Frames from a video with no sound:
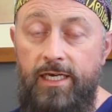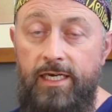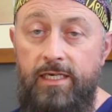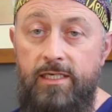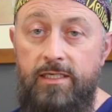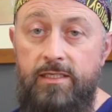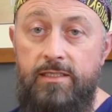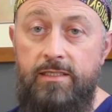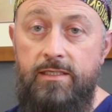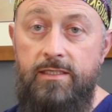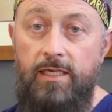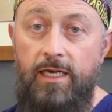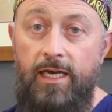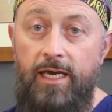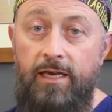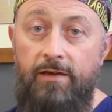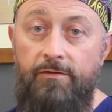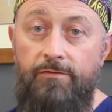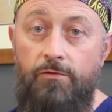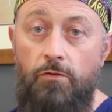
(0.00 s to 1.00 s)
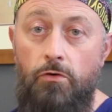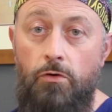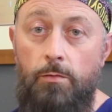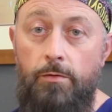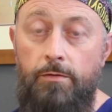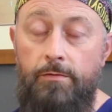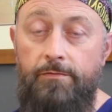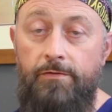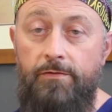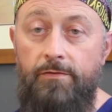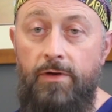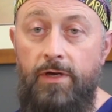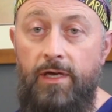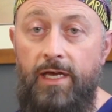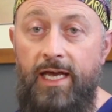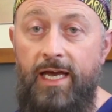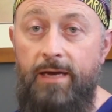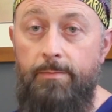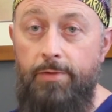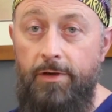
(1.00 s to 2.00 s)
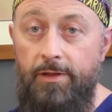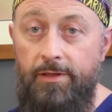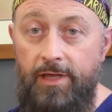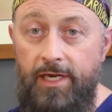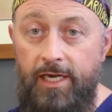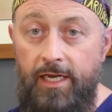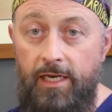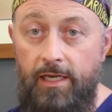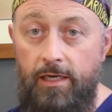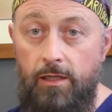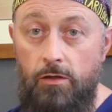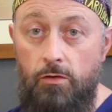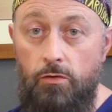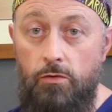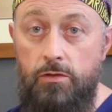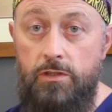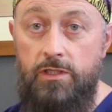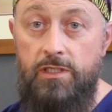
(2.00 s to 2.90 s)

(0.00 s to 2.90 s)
is a form of epithelial or